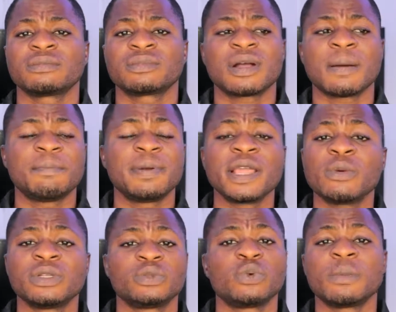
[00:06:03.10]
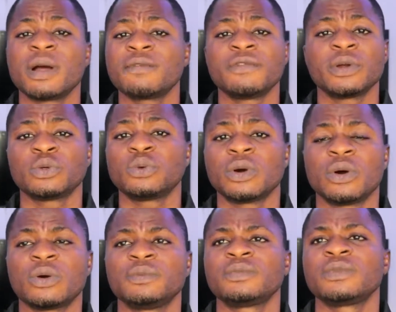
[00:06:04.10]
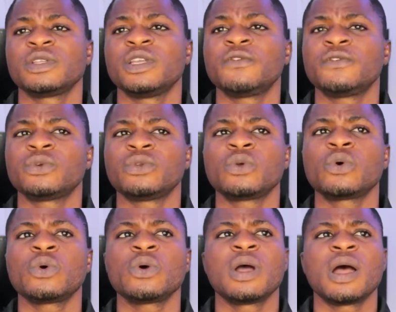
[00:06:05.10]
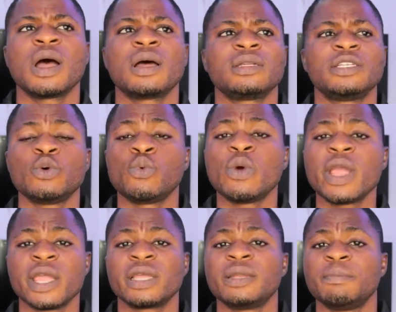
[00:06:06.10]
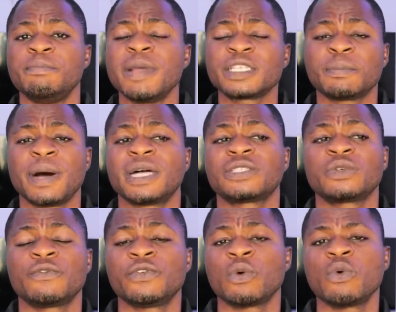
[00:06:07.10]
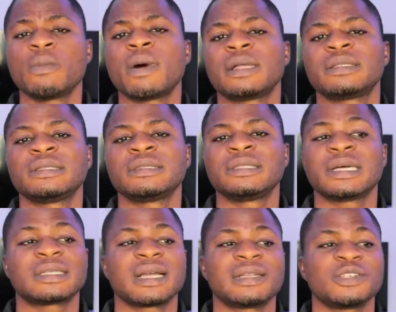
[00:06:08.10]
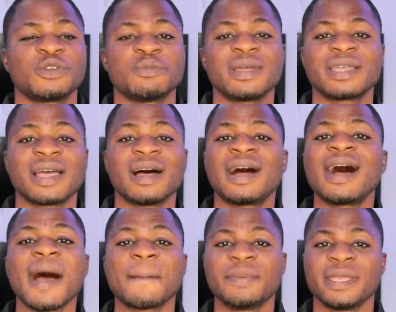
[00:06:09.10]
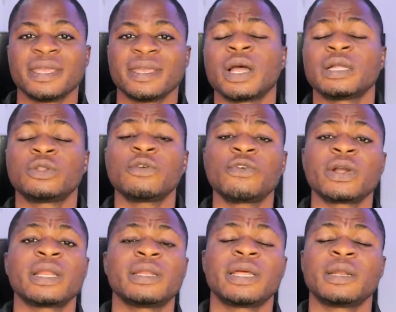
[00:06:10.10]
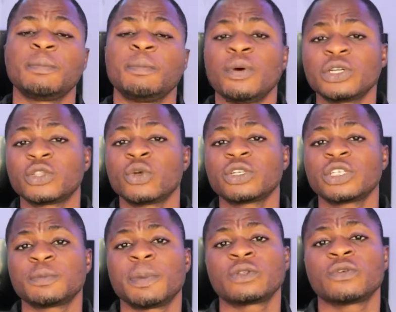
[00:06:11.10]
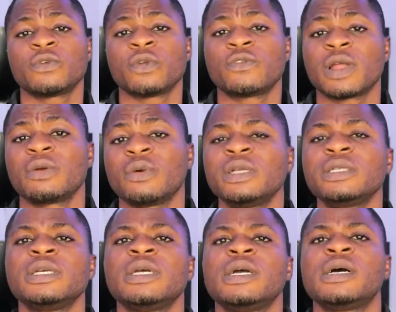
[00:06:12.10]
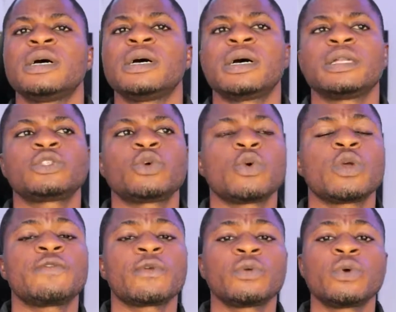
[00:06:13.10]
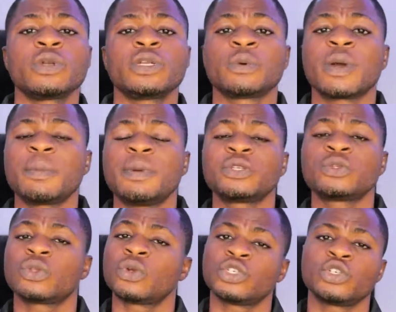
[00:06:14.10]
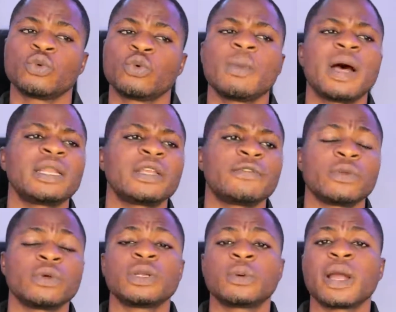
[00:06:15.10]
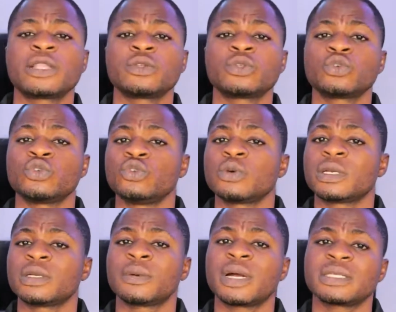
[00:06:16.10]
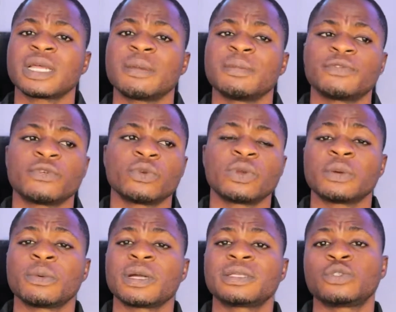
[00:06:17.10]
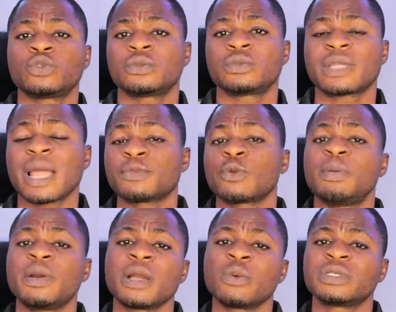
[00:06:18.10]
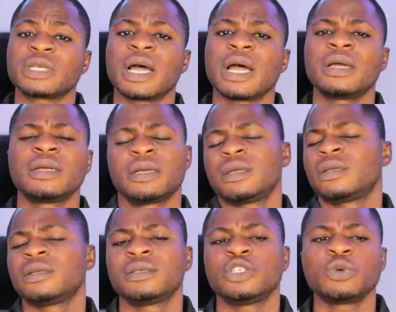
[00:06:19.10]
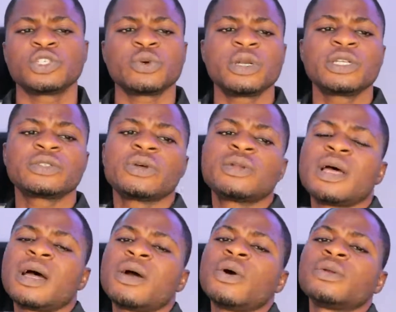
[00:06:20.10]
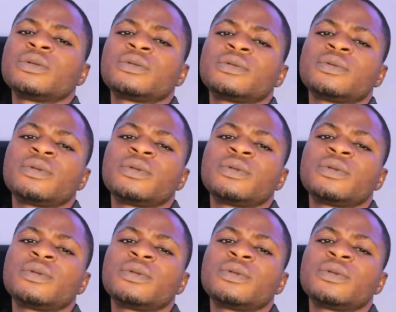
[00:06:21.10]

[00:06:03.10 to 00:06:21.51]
can play with woman very well, if you know the best parts of your woman that can make her happy, and don't forget that body touch is part of love language. And so if you know the right place to touch your woman, if you know the right thing to do at the right time, if you know the right time to play with her, you will surely turn her on.